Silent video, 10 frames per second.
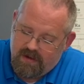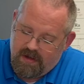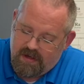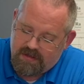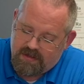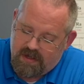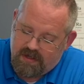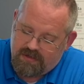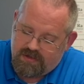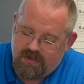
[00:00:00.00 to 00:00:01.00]
and it's
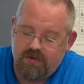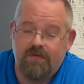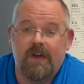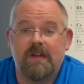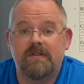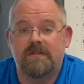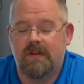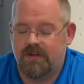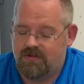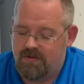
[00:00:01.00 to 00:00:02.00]
got 2 valence
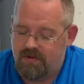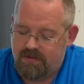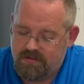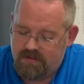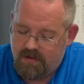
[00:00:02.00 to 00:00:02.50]
electrons.